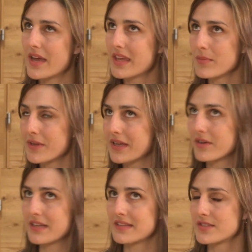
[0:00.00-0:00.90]
I keep on
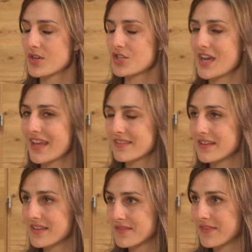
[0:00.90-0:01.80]
hearing this structure. I guess
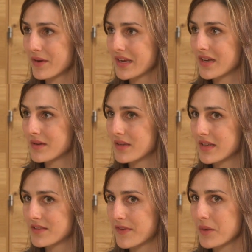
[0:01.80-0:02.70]
it's
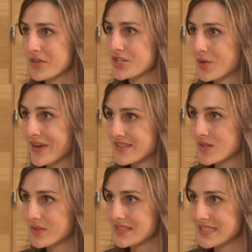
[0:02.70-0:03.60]
very much a gray
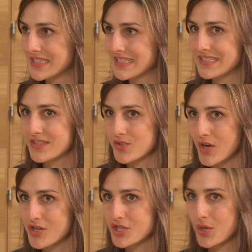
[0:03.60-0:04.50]
zone, isn't it? This
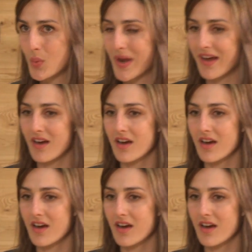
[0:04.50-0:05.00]
structure where,